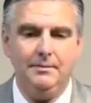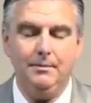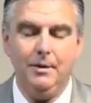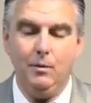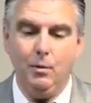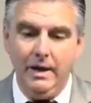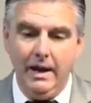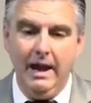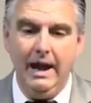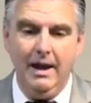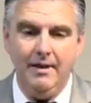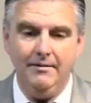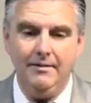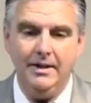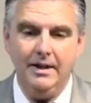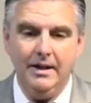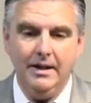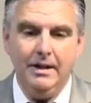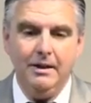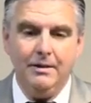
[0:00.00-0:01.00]
But we have
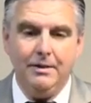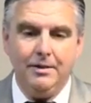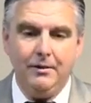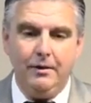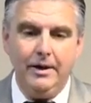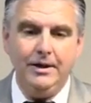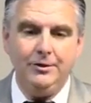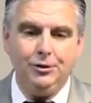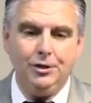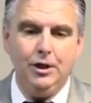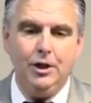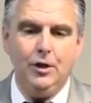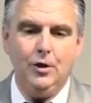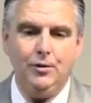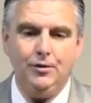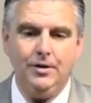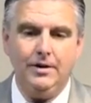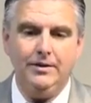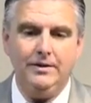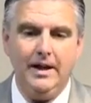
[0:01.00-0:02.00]
three
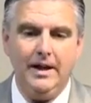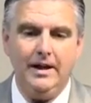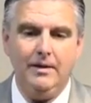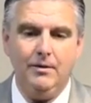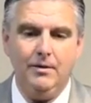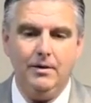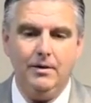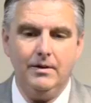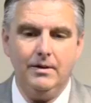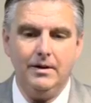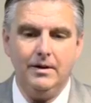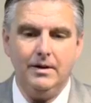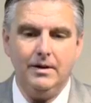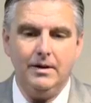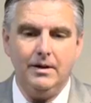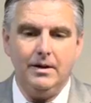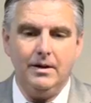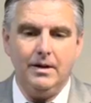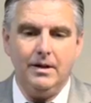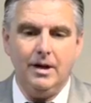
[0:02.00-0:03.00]
children that
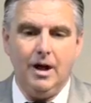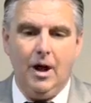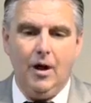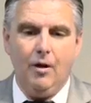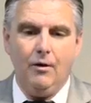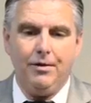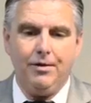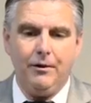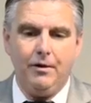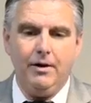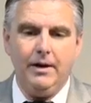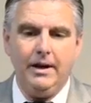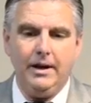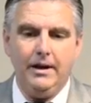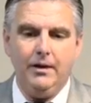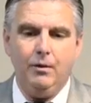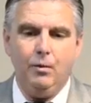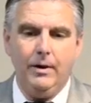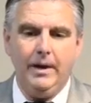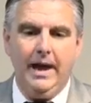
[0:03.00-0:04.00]
all
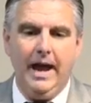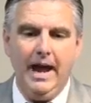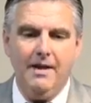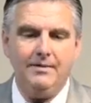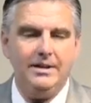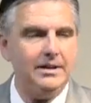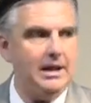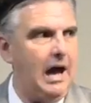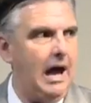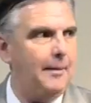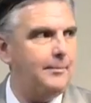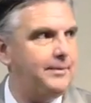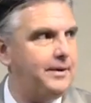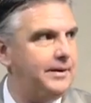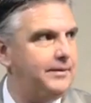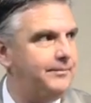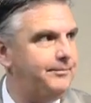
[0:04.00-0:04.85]
three we have adopted.